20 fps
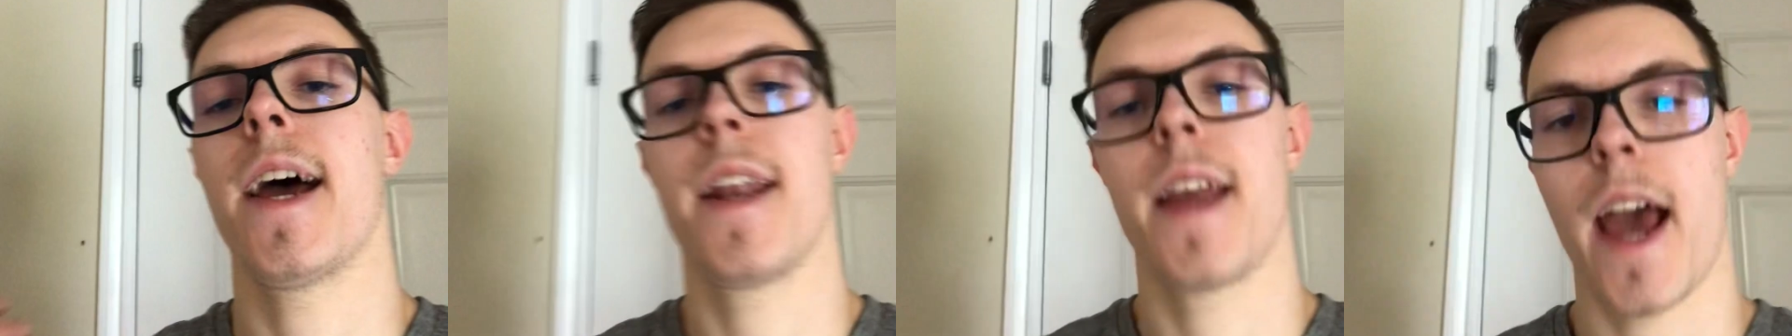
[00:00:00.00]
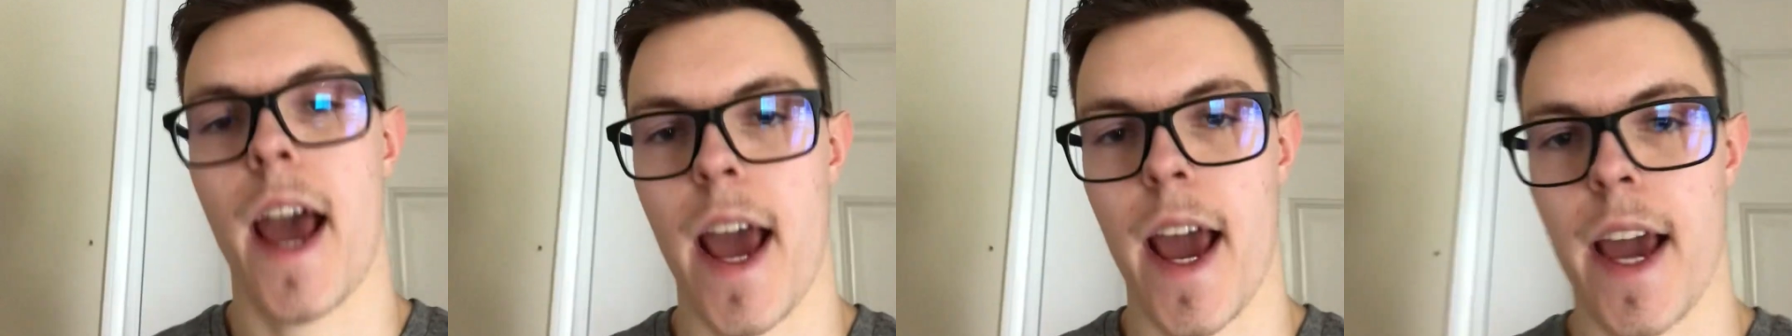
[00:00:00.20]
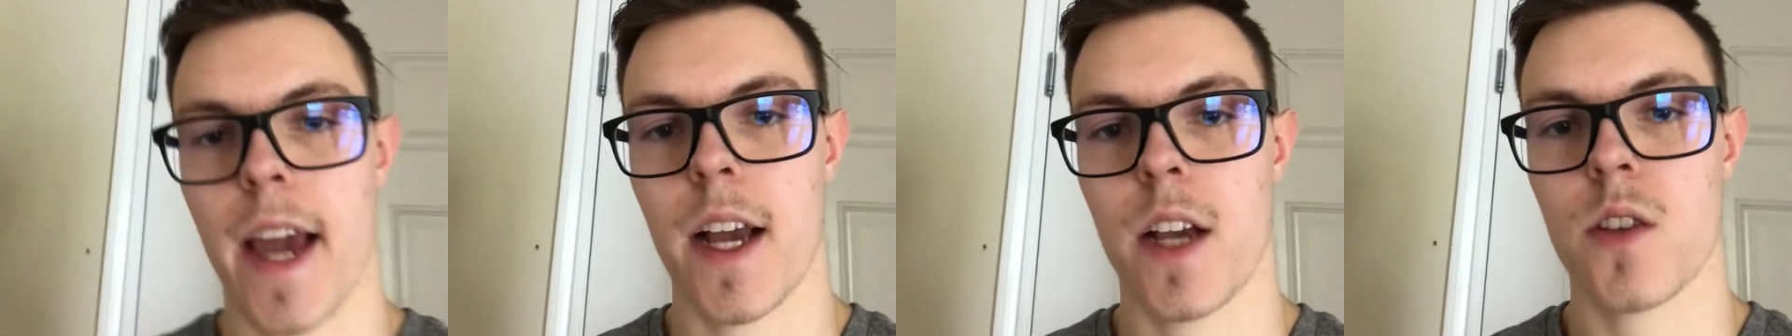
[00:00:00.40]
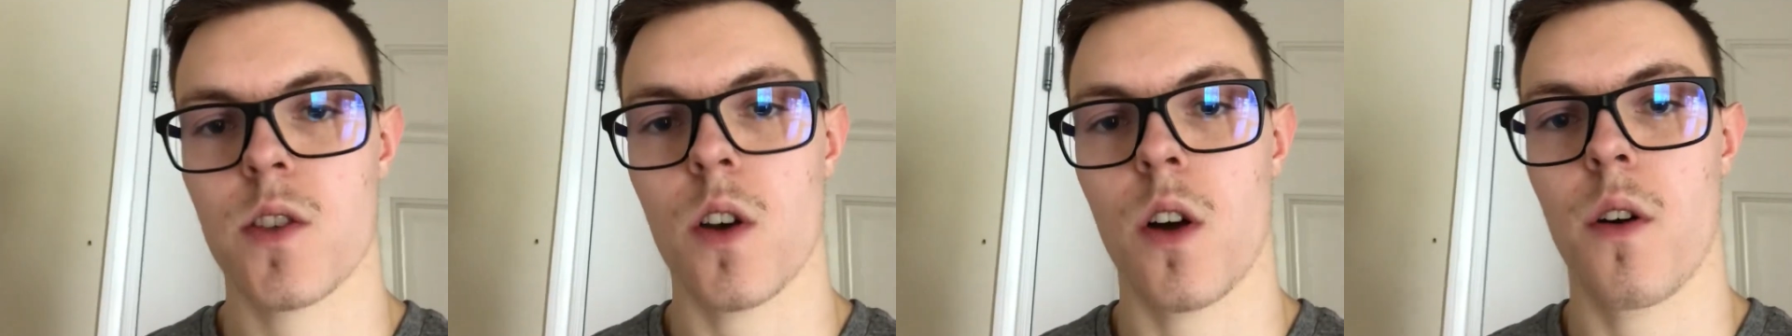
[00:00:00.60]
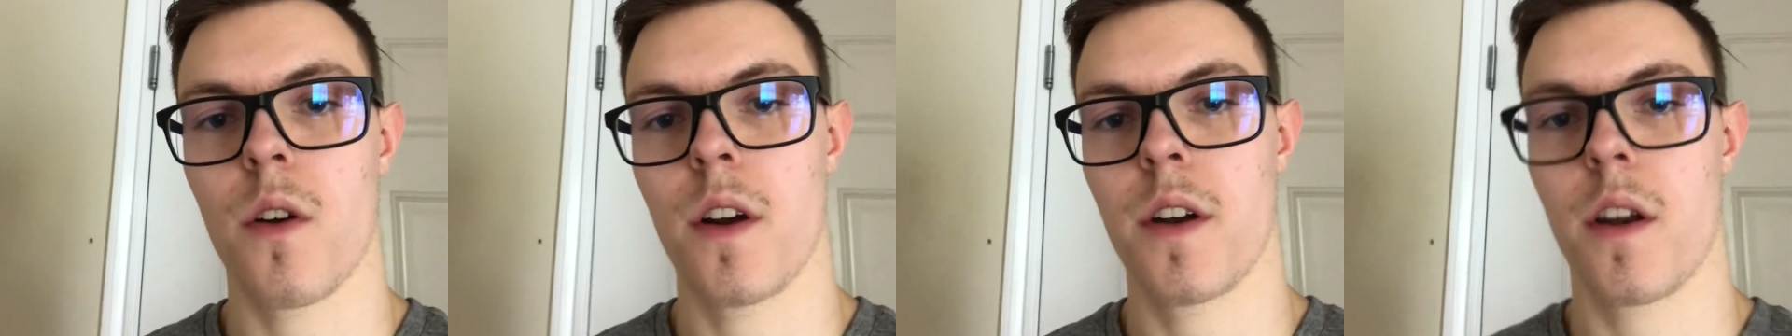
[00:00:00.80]
hangs
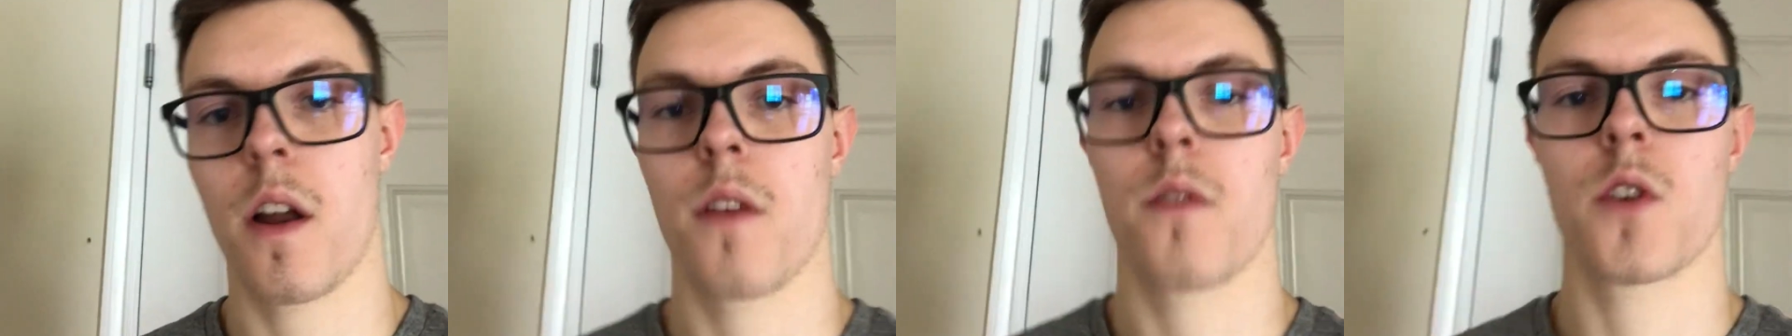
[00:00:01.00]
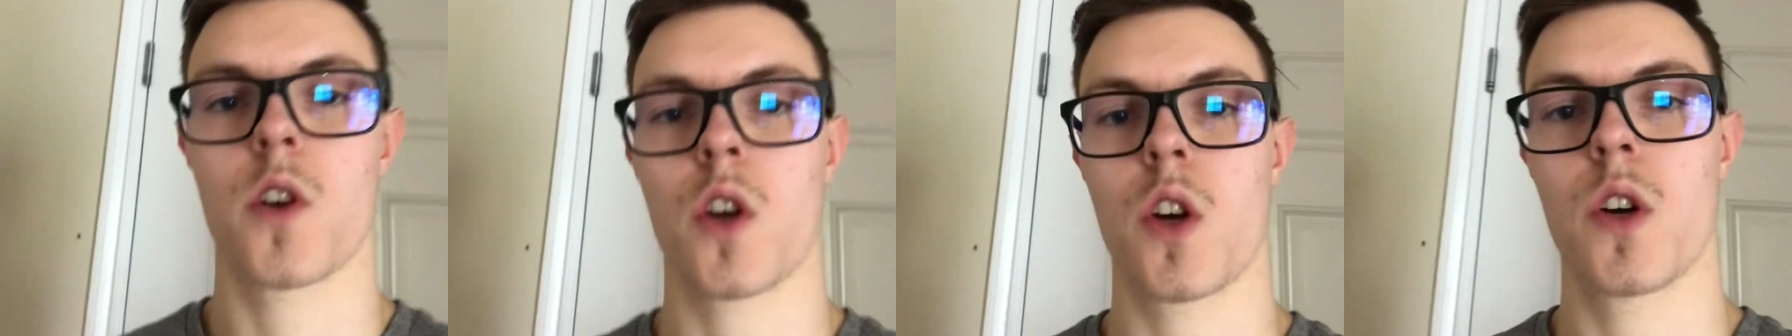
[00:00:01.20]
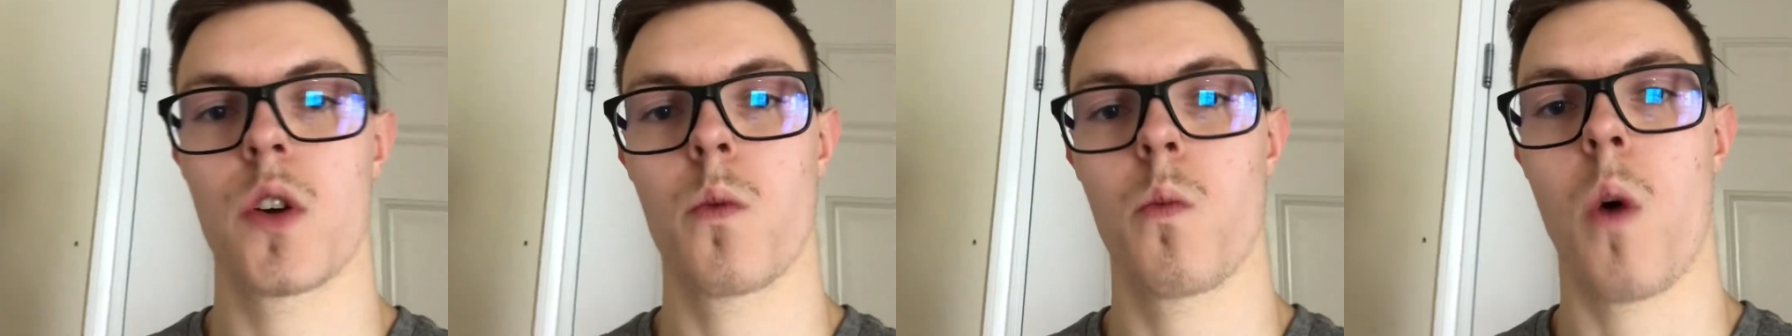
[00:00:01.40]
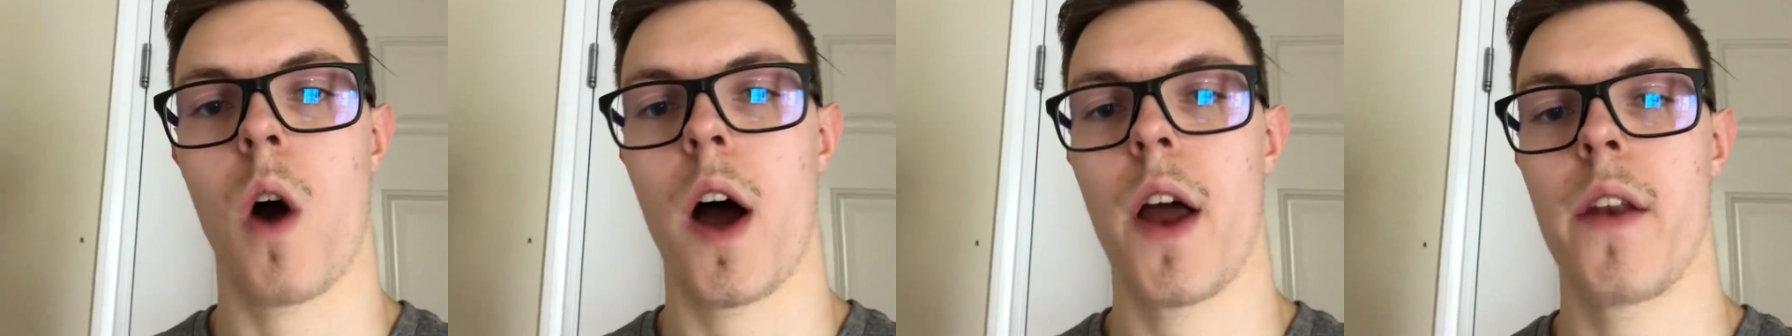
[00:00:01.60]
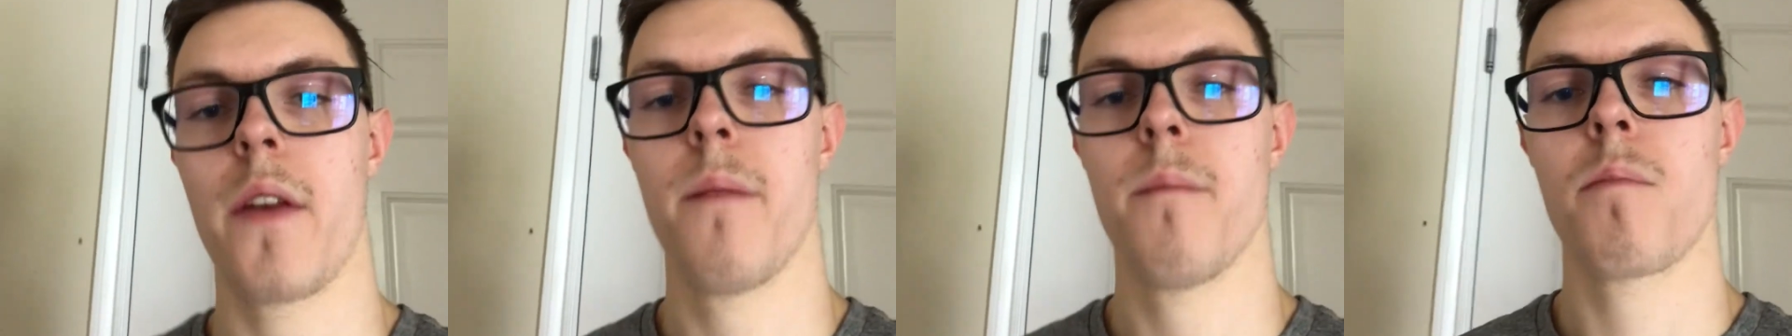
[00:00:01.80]
are another good
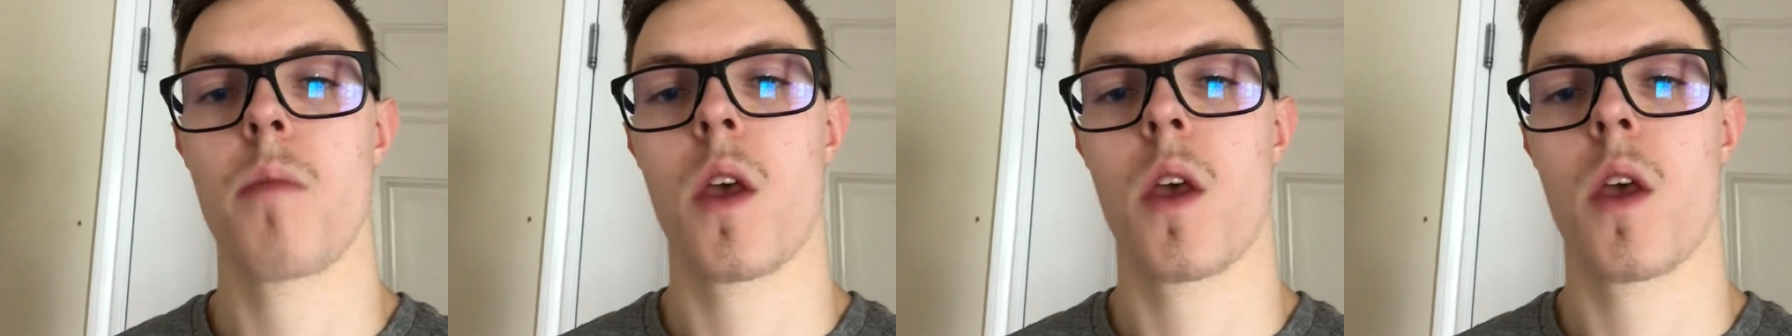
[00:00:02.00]
one.